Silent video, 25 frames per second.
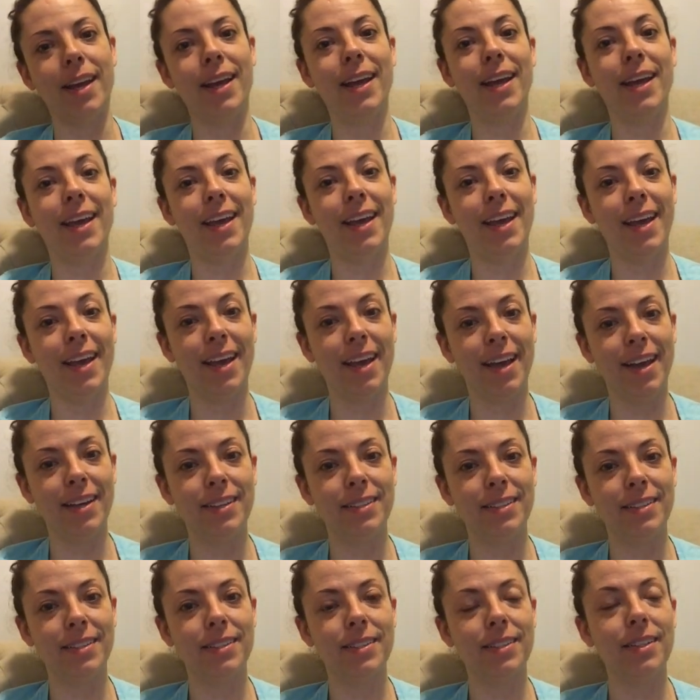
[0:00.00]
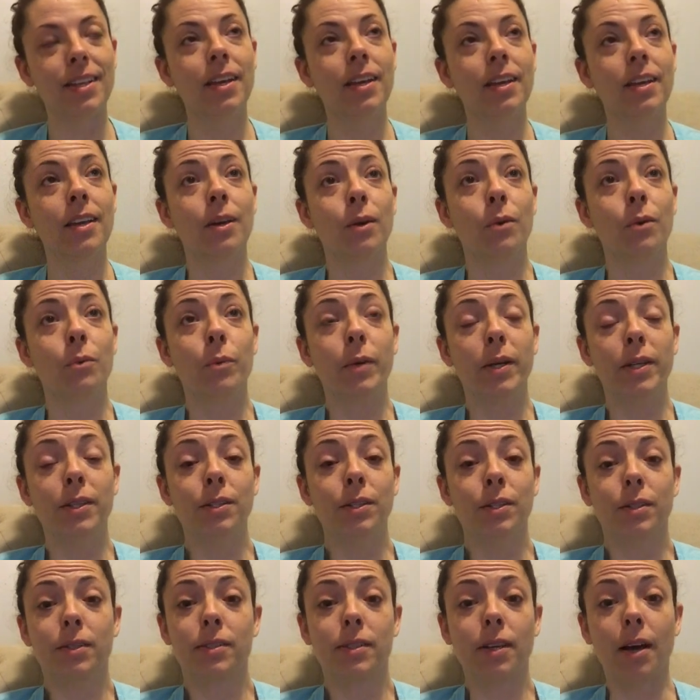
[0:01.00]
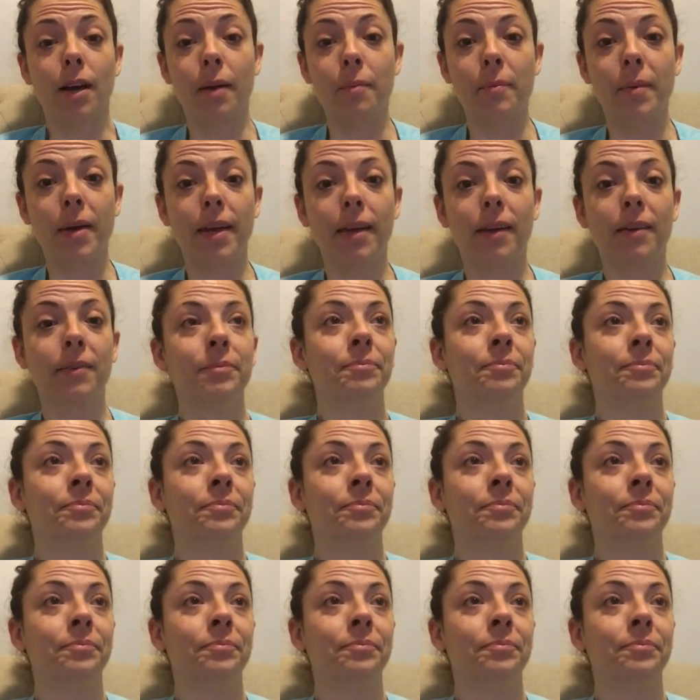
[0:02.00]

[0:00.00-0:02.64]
and winter's coming.